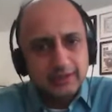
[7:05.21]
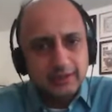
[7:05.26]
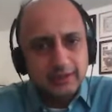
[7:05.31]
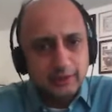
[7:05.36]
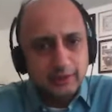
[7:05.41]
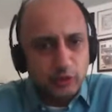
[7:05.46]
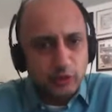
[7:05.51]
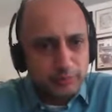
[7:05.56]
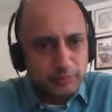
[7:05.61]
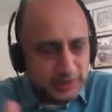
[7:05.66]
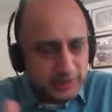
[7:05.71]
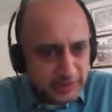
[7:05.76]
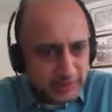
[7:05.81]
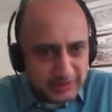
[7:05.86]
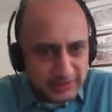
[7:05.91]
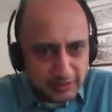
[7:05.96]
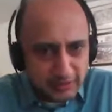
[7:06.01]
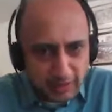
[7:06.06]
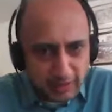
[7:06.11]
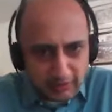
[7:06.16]
Uh, on
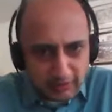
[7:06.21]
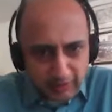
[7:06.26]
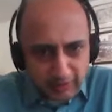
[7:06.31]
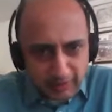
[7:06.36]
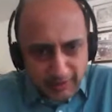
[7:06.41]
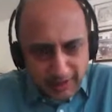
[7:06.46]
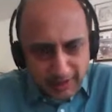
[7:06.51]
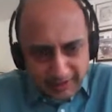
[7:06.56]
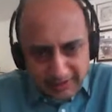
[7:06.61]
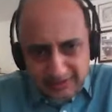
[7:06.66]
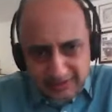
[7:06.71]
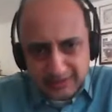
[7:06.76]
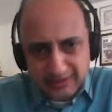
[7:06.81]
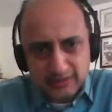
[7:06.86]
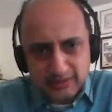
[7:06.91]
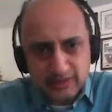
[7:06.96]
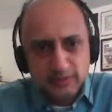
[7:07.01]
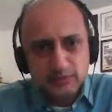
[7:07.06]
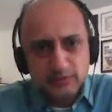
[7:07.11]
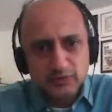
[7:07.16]
purchasing power parity
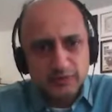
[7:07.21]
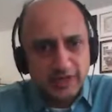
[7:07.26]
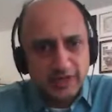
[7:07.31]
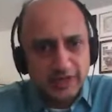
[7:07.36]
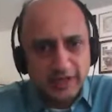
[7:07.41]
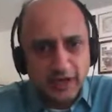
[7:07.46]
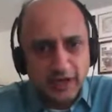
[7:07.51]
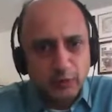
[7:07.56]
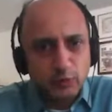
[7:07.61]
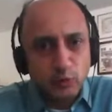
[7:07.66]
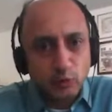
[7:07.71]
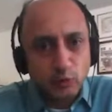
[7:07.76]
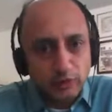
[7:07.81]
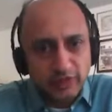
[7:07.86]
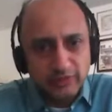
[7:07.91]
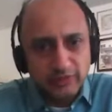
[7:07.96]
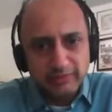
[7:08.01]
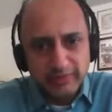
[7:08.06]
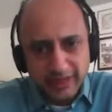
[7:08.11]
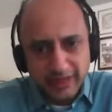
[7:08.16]
terms, we are now
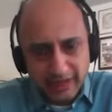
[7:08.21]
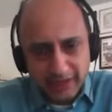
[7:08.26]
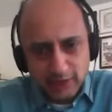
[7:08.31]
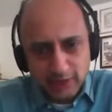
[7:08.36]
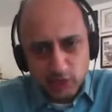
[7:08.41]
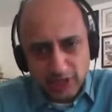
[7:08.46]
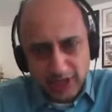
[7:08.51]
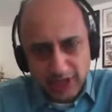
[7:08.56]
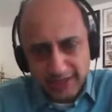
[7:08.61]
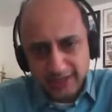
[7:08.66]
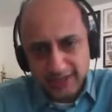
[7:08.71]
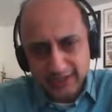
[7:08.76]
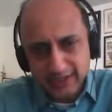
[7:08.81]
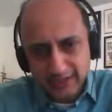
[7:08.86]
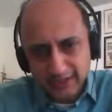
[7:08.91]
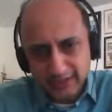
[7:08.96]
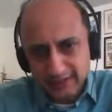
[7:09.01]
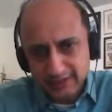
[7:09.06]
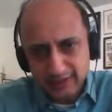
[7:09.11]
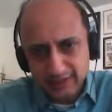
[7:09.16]
only behind
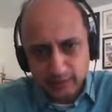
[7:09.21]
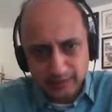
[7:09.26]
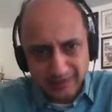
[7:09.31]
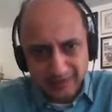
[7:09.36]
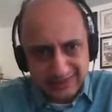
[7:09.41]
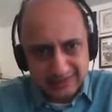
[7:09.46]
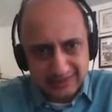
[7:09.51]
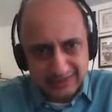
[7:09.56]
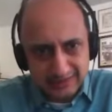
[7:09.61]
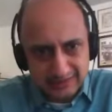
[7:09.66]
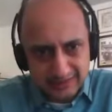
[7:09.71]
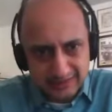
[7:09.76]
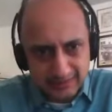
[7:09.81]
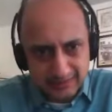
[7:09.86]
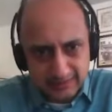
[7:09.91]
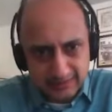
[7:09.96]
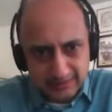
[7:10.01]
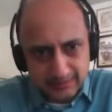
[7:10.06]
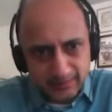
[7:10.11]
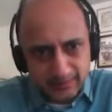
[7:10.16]
China and the United
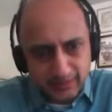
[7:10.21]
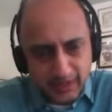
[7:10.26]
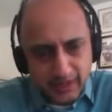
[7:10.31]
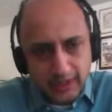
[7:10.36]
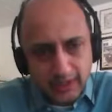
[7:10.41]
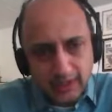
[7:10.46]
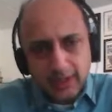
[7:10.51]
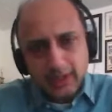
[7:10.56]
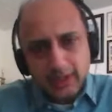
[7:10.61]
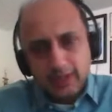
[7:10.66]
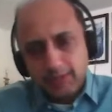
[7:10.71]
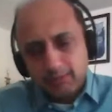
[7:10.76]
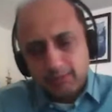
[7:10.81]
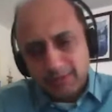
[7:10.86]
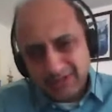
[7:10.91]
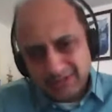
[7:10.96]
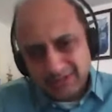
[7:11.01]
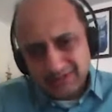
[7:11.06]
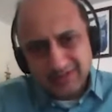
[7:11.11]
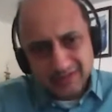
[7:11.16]
States.
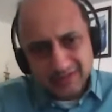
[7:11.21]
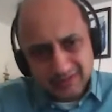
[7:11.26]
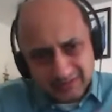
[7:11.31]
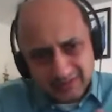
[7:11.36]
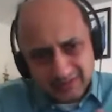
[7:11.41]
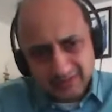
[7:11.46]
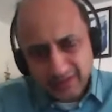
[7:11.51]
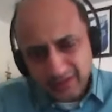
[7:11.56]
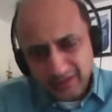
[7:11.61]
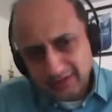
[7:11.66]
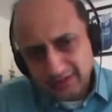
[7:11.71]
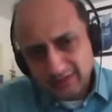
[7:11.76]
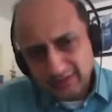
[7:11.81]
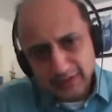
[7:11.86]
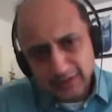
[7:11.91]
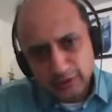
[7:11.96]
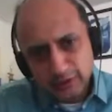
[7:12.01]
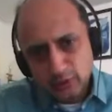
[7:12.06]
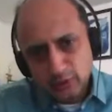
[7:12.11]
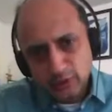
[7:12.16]
But there is another
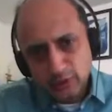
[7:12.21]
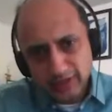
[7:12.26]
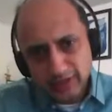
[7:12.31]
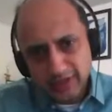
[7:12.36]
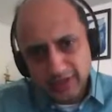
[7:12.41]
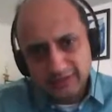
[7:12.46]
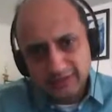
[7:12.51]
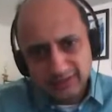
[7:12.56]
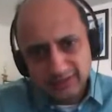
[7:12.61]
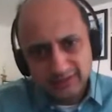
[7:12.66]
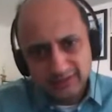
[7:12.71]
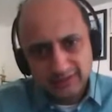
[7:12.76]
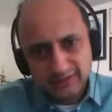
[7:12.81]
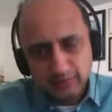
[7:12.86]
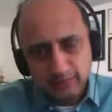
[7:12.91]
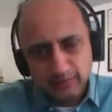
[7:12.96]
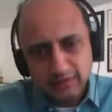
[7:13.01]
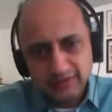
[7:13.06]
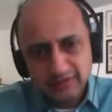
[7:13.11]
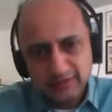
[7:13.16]
way to look at these
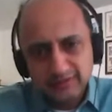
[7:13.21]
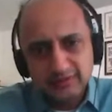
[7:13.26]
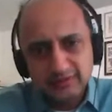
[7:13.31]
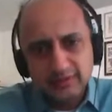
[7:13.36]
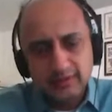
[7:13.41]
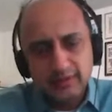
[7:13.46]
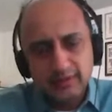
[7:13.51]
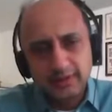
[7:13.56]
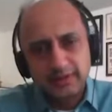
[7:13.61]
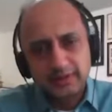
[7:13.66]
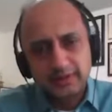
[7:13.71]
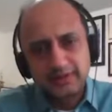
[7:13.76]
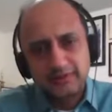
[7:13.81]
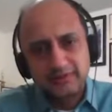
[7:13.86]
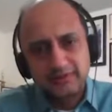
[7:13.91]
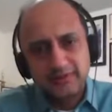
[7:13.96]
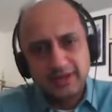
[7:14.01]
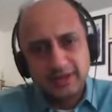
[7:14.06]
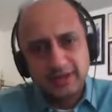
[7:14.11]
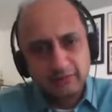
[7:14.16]
numbers. Uh,
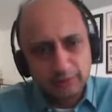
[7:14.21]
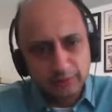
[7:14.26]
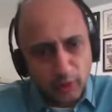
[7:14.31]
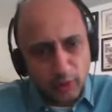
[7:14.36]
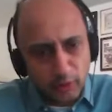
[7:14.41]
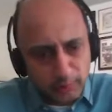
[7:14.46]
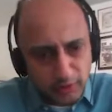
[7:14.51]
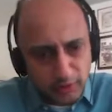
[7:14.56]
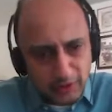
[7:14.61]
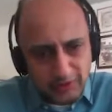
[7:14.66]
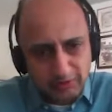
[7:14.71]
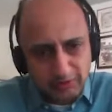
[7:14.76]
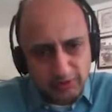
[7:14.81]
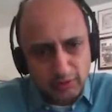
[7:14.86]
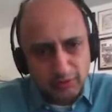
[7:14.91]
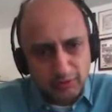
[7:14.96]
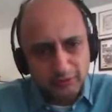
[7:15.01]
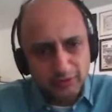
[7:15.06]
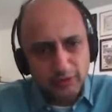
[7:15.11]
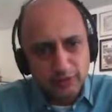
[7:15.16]
we have a
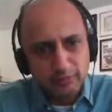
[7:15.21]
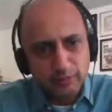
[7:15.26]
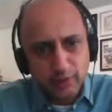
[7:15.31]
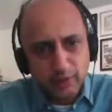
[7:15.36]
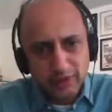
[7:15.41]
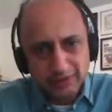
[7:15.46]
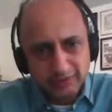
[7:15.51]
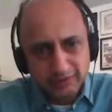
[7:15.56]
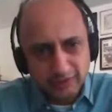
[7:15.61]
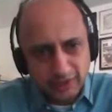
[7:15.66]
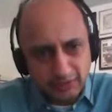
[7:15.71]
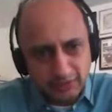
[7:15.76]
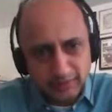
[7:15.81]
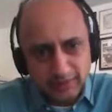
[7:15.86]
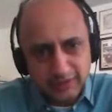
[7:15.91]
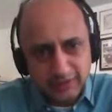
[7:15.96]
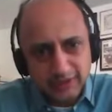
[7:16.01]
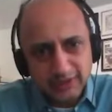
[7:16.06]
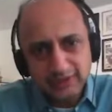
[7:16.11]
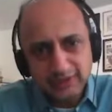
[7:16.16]
population of 1.3
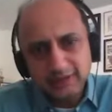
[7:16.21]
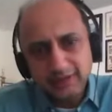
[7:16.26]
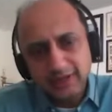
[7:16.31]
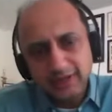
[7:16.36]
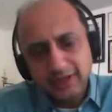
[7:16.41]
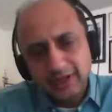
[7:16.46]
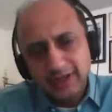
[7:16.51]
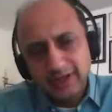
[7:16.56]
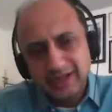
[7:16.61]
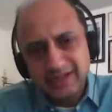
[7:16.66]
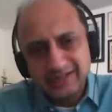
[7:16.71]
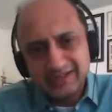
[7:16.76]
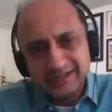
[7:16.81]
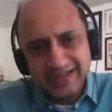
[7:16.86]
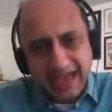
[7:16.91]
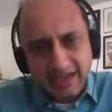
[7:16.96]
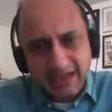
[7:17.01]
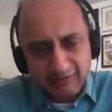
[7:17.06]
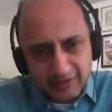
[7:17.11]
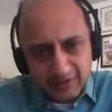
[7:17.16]
billion, and
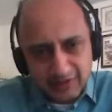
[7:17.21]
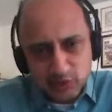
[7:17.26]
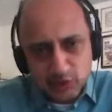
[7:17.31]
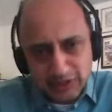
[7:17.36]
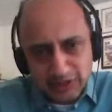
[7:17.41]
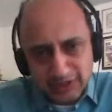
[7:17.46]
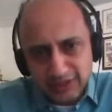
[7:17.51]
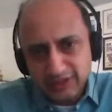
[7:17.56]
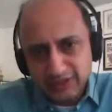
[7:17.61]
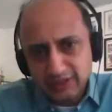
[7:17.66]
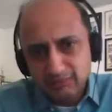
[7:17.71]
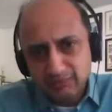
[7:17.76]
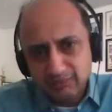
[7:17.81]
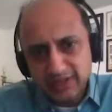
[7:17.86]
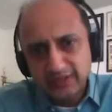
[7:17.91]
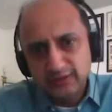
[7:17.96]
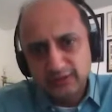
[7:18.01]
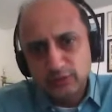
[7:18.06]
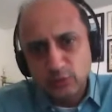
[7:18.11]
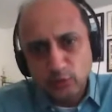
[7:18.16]
the average Indian
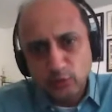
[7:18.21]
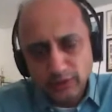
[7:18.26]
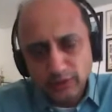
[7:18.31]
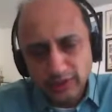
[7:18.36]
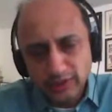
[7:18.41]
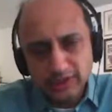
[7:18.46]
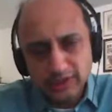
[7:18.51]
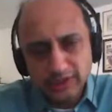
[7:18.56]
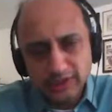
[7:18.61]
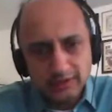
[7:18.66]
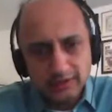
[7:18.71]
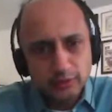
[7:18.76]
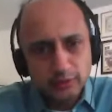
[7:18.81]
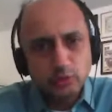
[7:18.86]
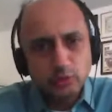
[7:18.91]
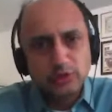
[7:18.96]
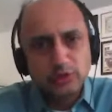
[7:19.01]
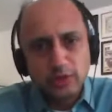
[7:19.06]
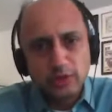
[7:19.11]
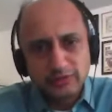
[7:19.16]
makes only
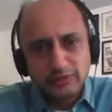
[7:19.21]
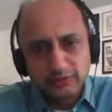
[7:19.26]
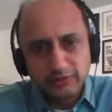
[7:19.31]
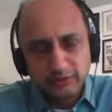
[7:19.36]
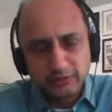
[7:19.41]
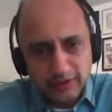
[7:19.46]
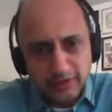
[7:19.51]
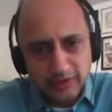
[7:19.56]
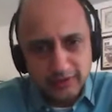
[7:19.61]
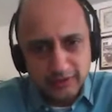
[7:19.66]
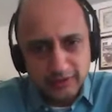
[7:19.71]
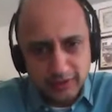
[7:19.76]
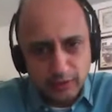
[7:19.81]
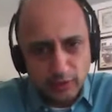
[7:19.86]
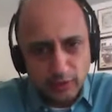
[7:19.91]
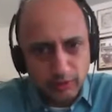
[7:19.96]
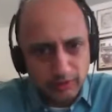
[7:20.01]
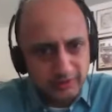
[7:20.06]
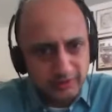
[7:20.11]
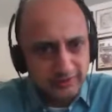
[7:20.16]

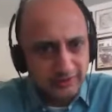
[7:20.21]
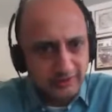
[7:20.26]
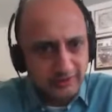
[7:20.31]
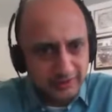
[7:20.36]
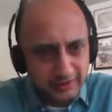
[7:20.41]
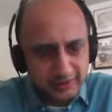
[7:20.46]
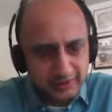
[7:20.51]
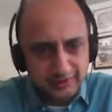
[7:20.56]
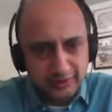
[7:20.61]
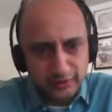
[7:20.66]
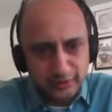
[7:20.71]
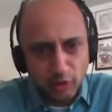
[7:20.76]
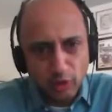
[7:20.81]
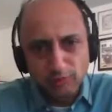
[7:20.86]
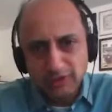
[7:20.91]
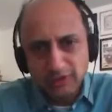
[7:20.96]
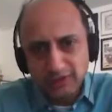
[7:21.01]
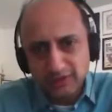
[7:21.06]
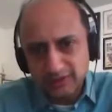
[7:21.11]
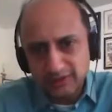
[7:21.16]
$2,100 a year in
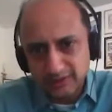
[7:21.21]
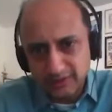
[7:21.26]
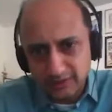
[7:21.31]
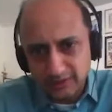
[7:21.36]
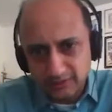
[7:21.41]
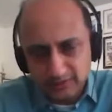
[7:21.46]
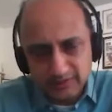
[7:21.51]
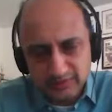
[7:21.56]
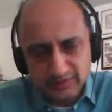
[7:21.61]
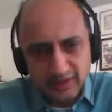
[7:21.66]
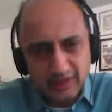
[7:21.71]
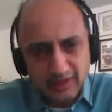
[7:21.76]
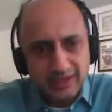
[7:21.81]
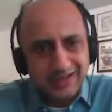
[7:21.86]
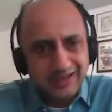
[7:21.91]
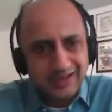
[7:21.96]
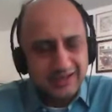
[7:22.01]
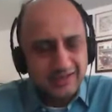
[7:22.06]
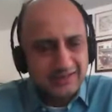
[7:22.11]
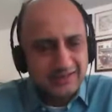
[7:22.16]
nominal terms
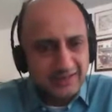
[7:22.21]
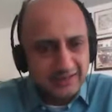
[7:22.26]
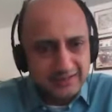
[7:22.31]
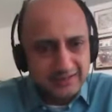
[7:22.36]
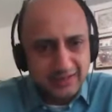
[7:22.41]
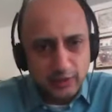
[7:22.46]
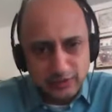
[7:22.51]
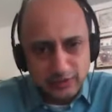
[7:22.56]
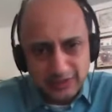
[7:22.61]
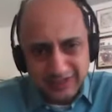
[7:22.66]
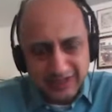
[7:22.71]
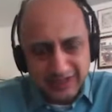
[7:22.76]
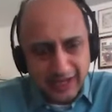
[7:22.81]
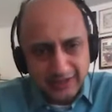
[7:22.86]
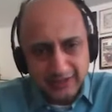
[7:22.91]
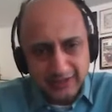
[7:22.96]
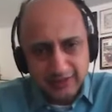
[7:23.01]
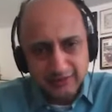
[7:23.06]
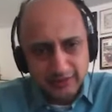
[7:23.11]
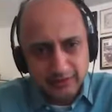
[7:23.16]
and
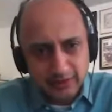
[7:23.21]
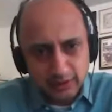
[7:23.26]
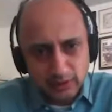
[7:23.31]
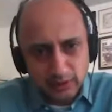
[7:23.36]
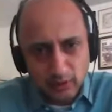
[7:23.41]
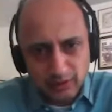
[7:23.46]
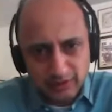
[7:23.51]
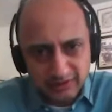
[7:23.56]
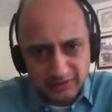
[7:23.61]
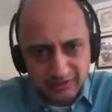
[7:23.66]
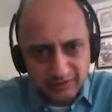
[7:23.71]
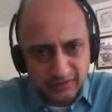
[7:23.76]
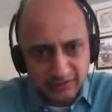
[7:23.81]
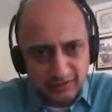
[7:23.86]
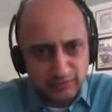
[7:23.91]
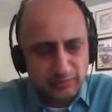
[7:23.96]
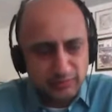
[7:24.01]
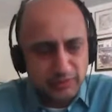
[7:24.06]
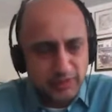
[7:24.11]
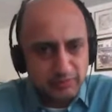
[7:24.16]
$6,900
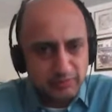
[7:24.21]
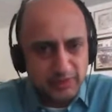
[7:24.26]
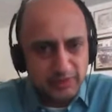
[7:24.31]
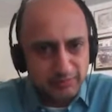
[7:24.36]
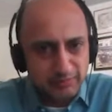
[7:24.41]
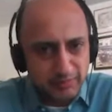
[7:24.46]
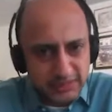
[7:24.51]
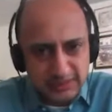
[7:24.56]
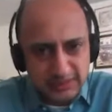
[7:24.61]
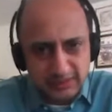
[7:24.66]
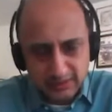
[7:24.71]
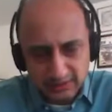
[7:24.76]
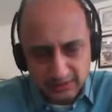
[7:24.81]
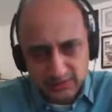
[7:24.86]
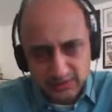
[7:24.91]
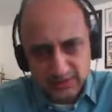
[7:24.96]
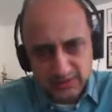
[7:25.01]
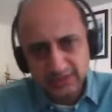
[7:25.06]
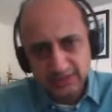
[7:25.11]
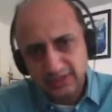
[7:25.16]
in PPP
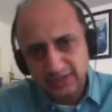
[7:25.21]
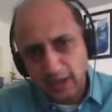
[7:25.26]
terms.